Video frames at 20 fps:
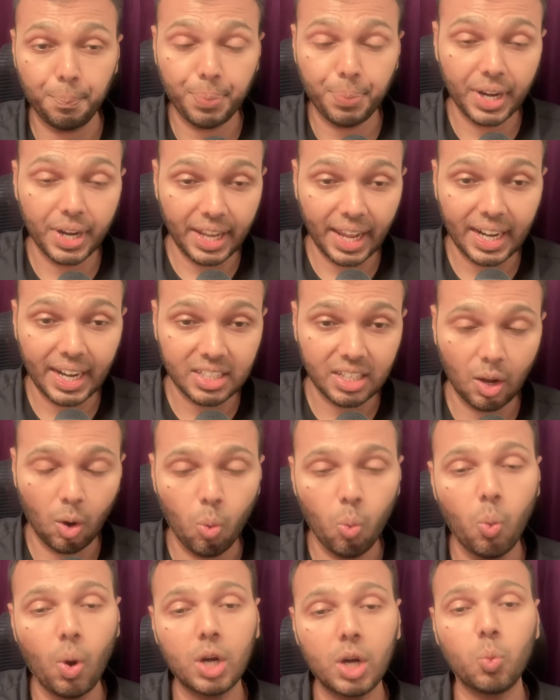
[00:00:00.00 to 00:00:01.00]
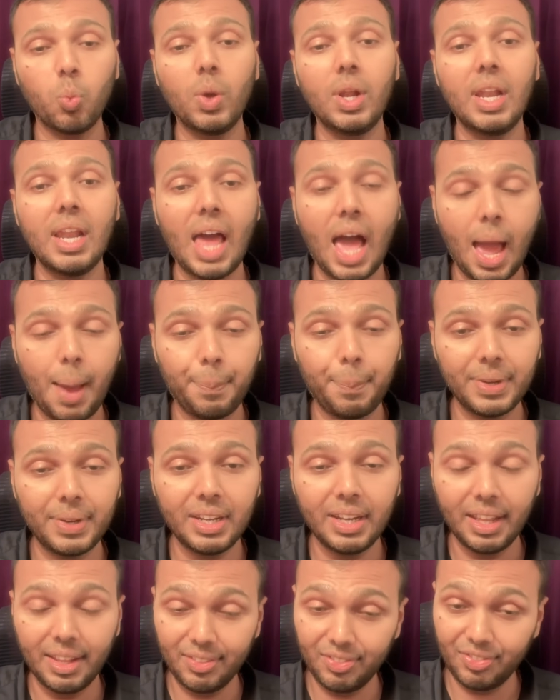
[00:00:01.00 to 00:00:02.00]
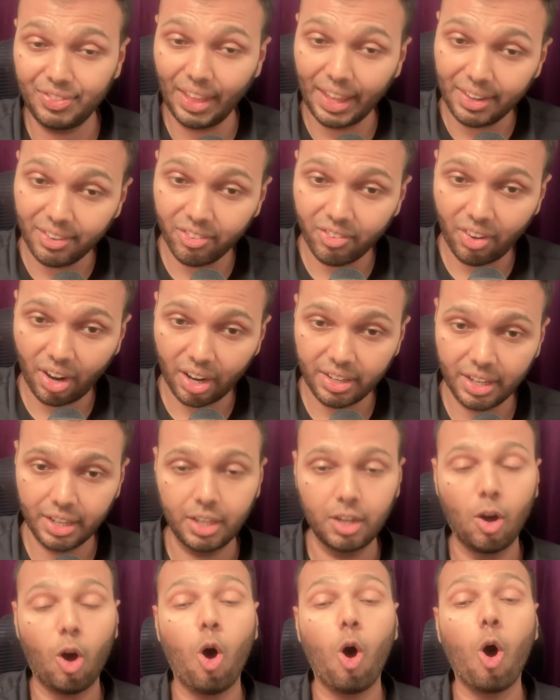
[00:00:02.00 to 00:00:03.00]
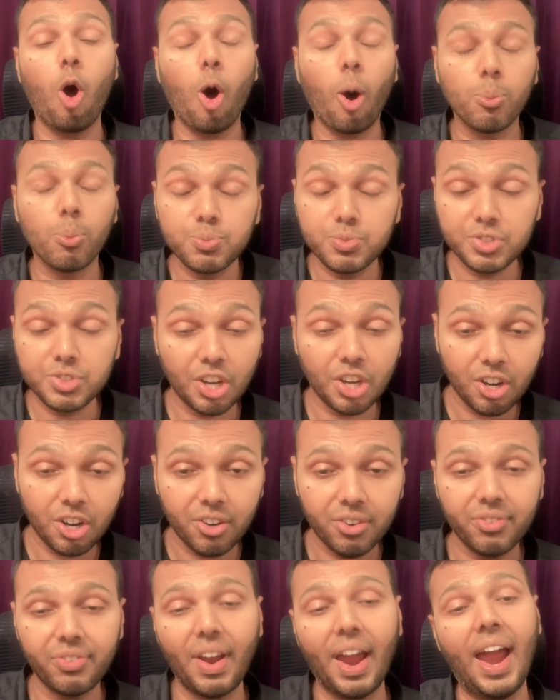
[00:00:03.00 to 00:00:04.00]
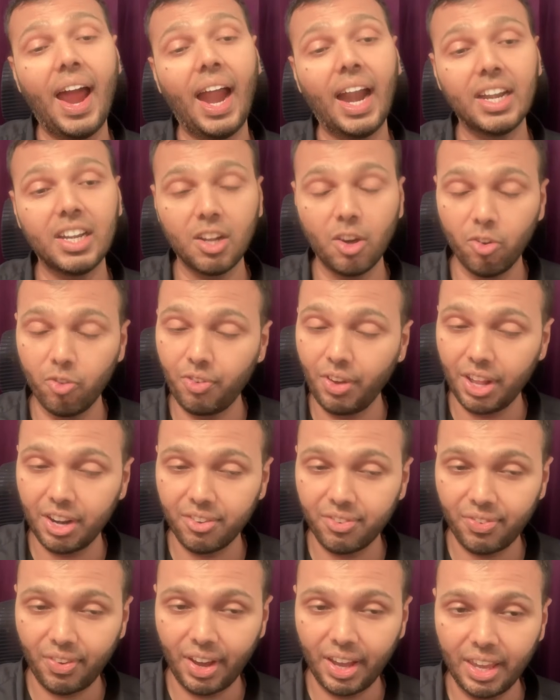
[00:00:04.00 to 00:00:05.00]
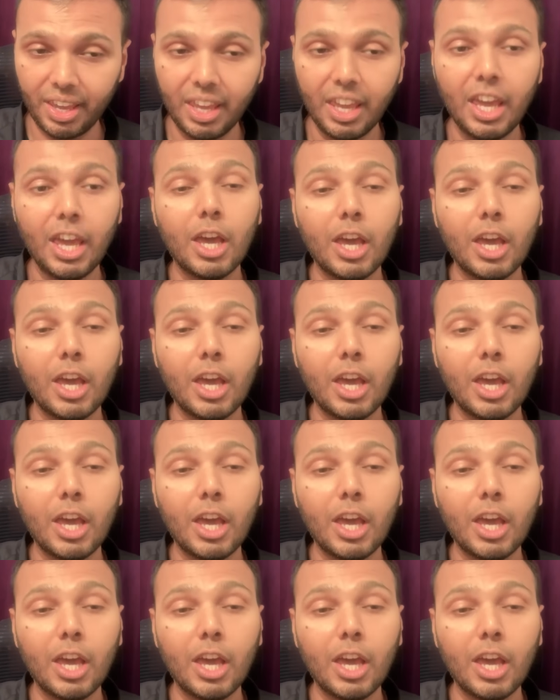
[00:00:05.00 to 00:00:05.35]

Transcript: predict what will happen, then run it observe and verify